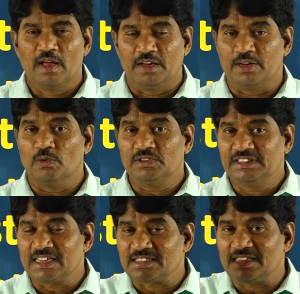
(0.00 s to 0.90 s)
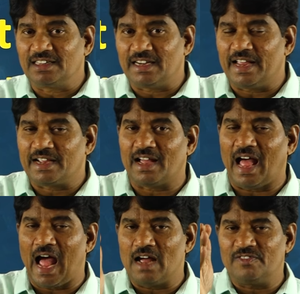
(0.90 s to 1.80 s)
You just take
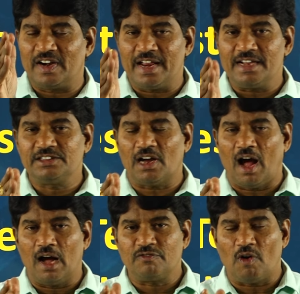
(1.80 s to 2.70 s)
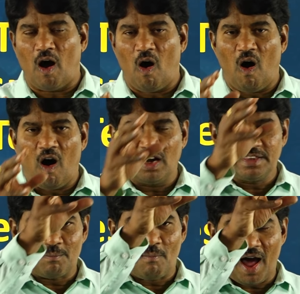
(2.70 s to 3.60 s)
average of all
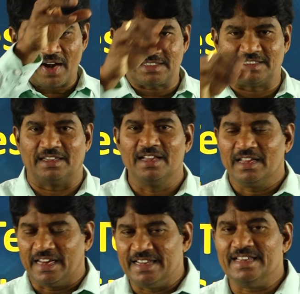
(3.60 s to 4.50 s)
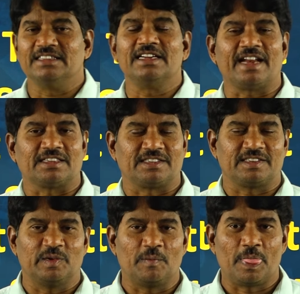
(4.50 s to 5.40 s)
the marks in these
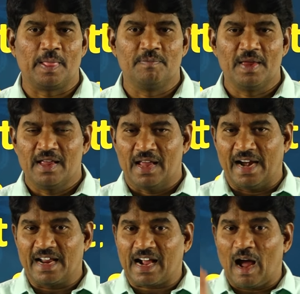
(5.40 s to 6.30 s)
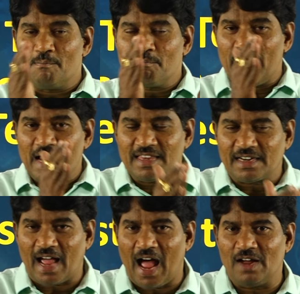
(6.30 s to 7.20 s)
tests and compare
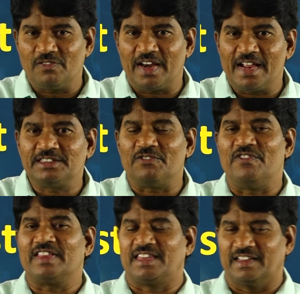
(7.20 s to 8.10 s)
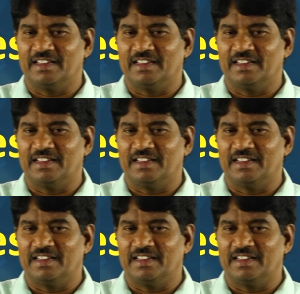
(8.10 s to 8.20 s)
that average with